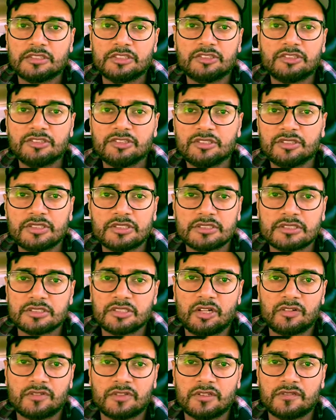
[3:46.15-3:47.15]
You can do this
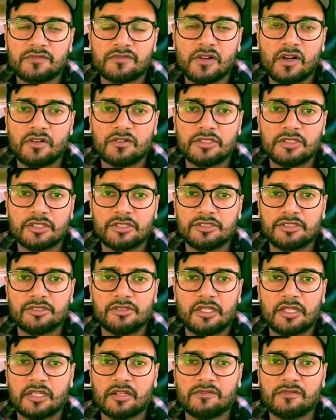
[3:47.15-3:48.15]
over the phone. You can do
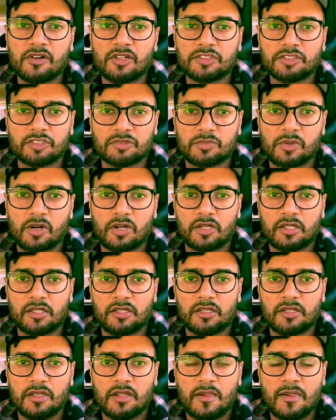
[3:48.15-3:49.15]
like a virtual party.
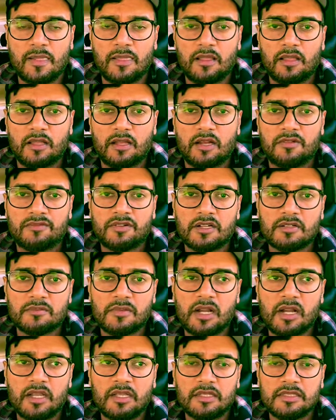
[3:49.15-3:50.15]
A friend of
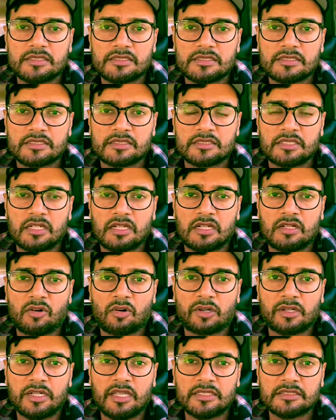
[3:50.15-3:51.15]
mine is
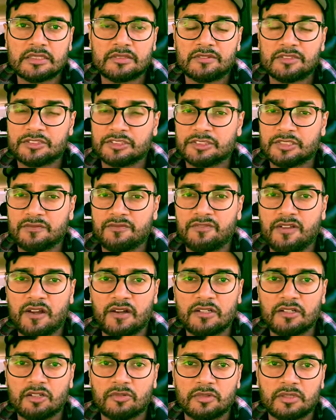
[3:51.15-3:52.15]
organizing, which is a
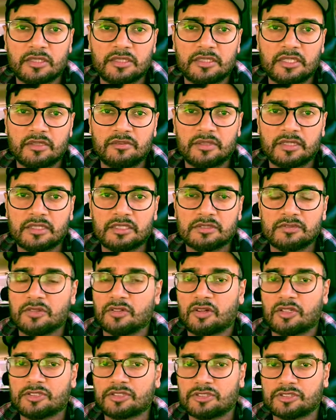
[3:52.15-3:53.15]
very noble idea because we're
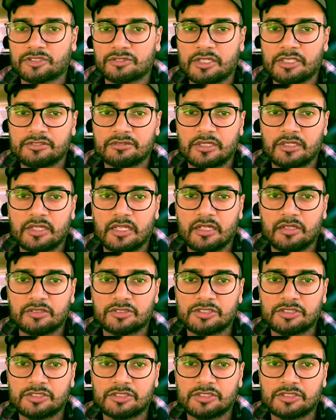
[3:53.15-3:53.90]
all so stressed right now.